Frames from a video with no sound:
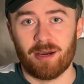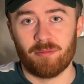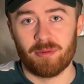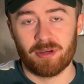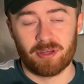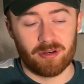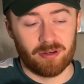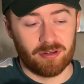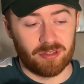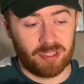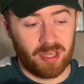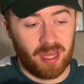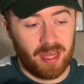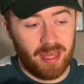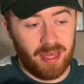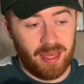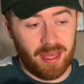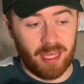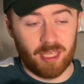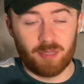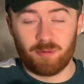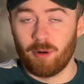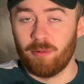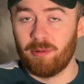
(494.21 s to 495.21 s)
because
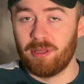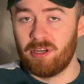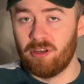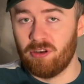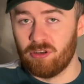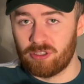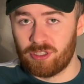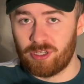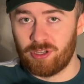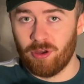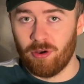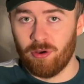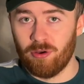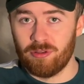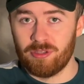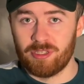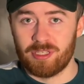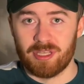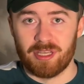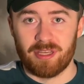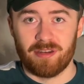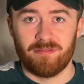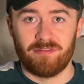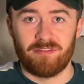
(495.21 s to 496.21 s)
it's probably not as
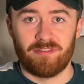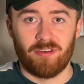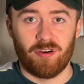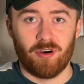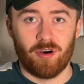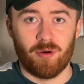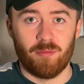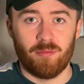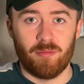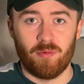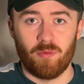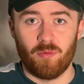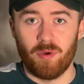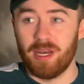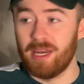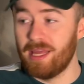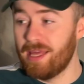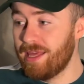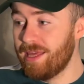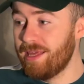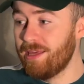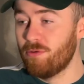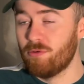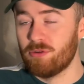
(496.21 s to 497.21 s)
daunting from when
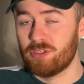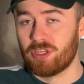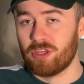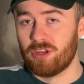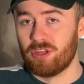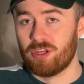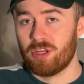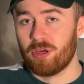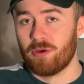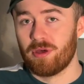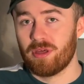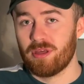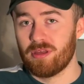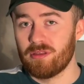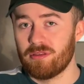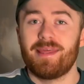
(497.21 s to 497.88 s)
he was going to do it.